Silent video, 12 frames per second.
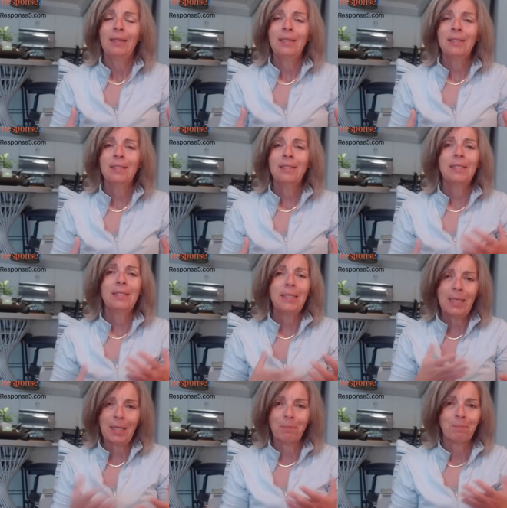This is a
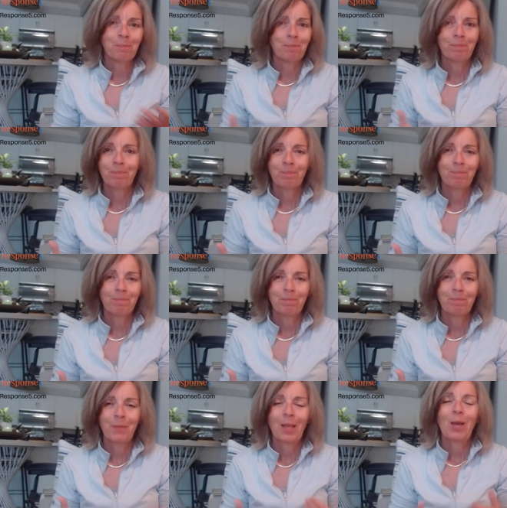team.
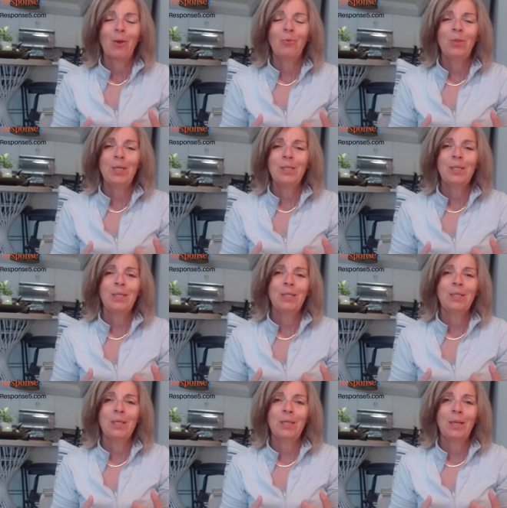This
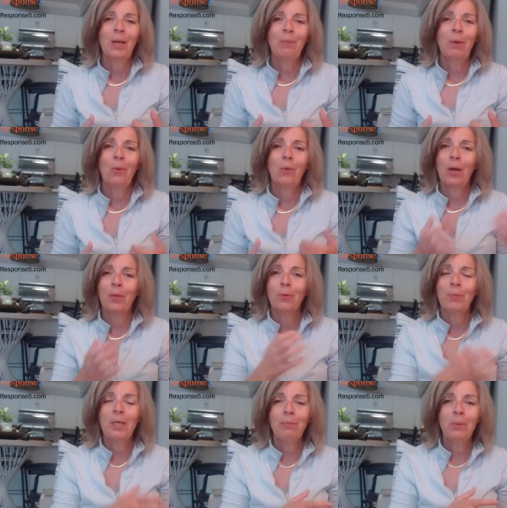isn't about
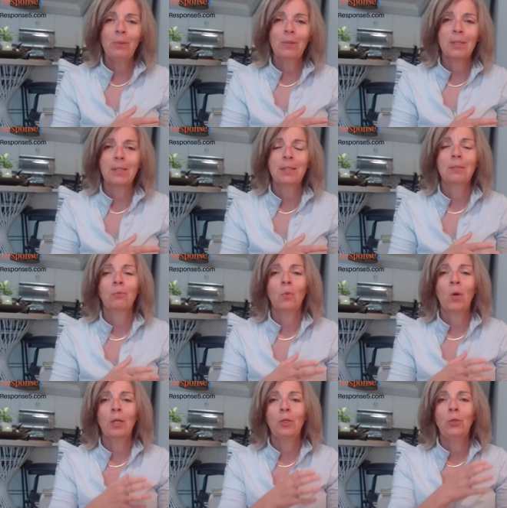other people. This isn't
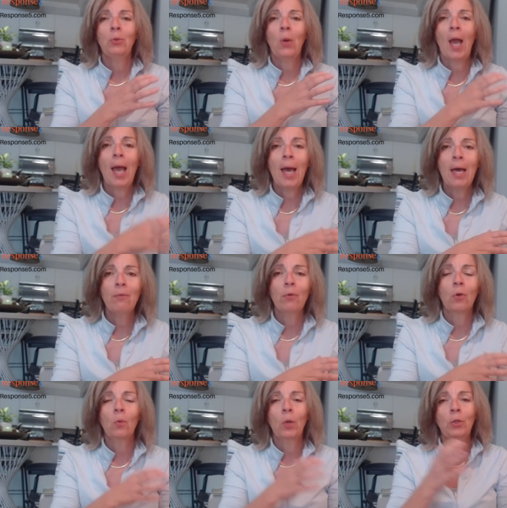what you have
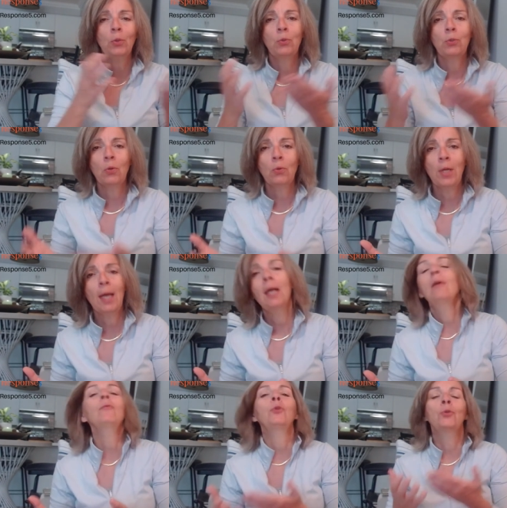or what you don't
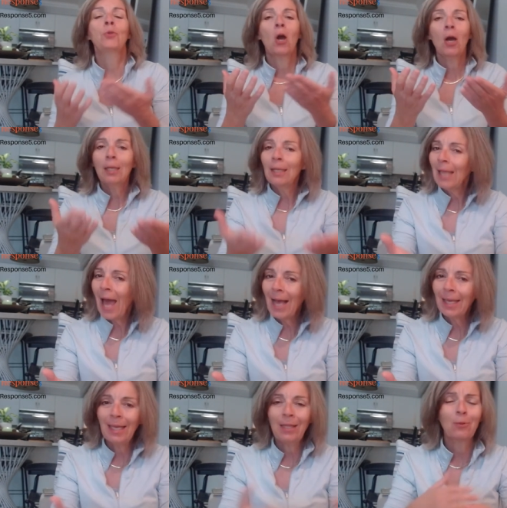have. You're not
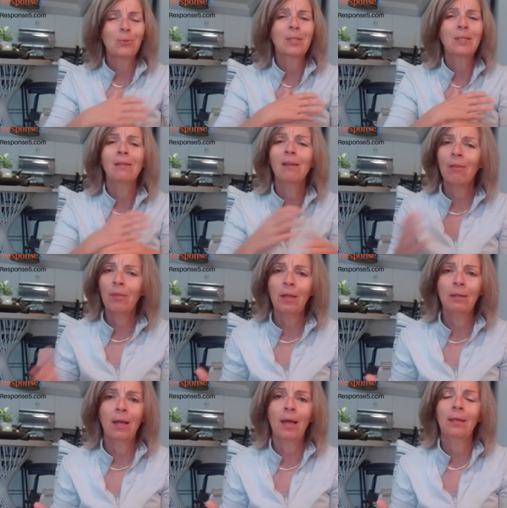lacking. There's
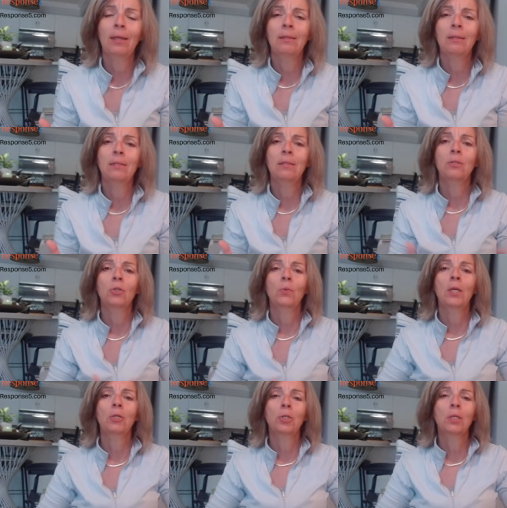nothing lacking in this
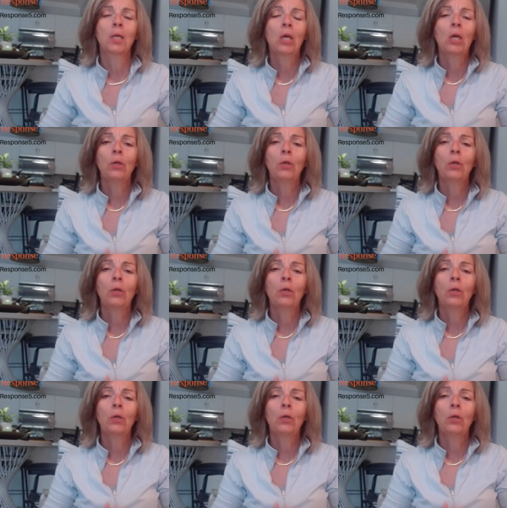situation.